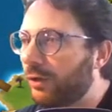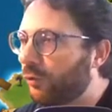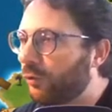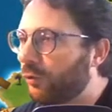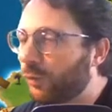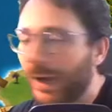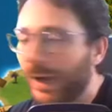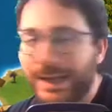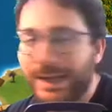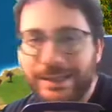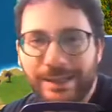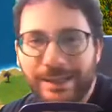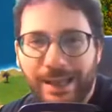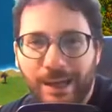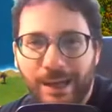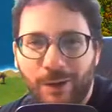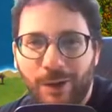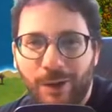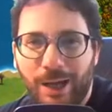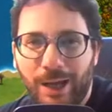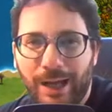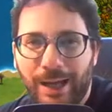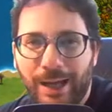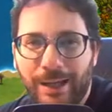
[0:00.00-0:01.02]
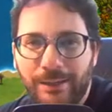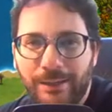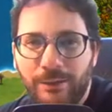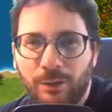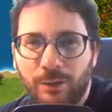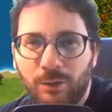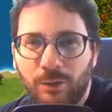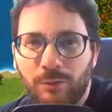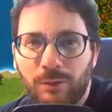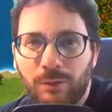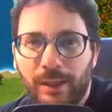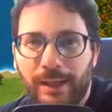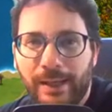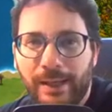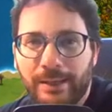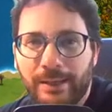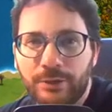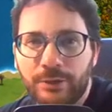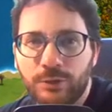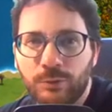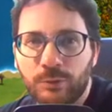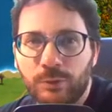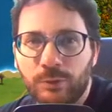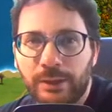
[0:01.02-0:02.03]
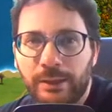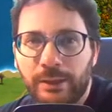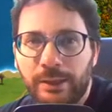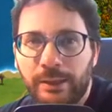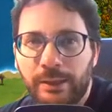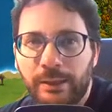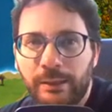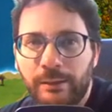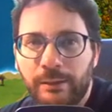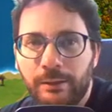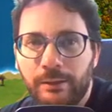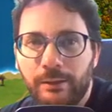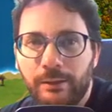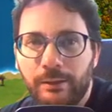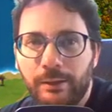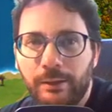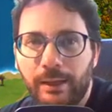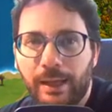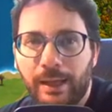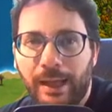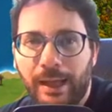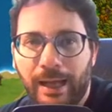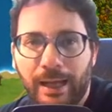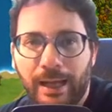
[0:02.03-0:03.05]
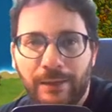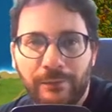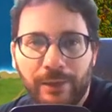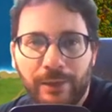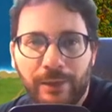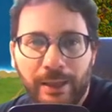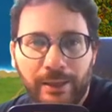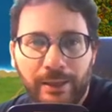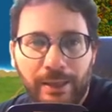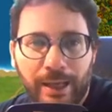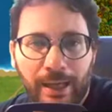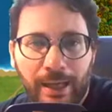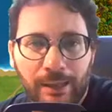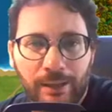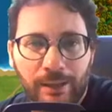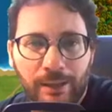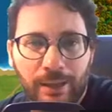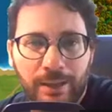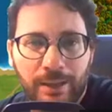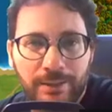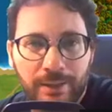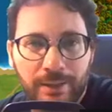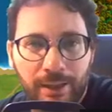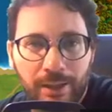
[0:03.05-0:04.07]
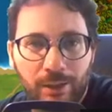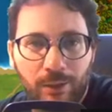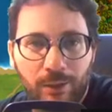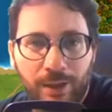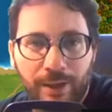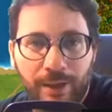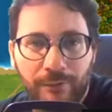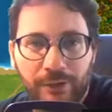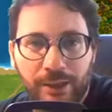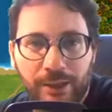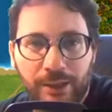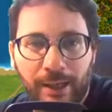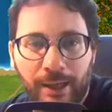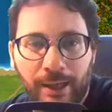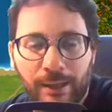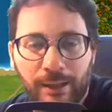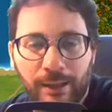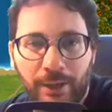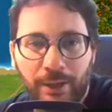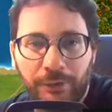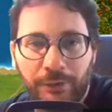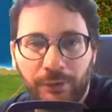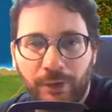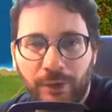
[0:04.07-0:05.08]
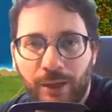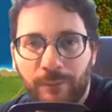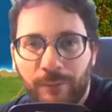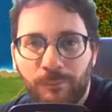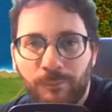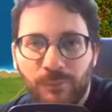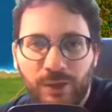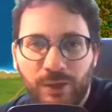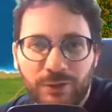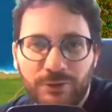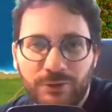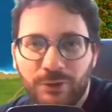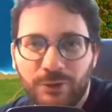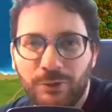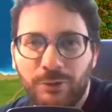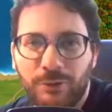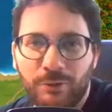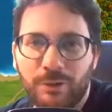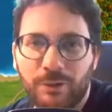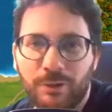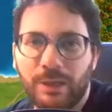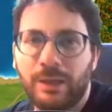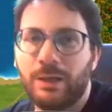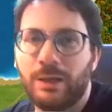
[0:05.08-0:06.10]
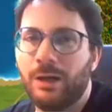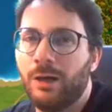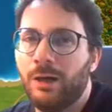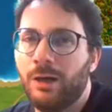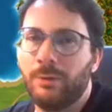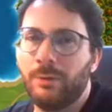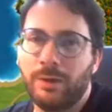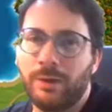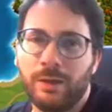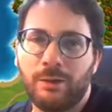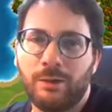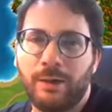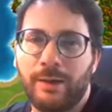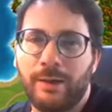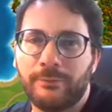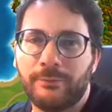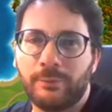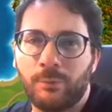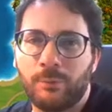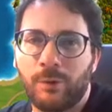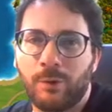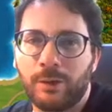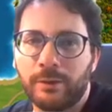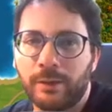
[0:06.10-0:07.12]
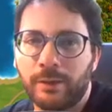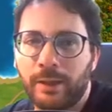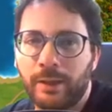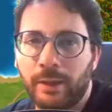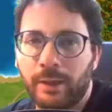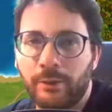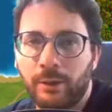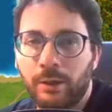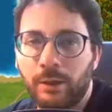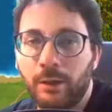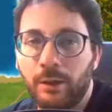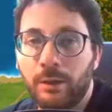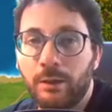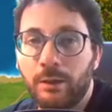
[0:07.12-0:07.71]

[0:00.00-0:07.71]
Right now, I don't actually have any allies. They don't have any allies, and so you think, oh well, they don't have to work together.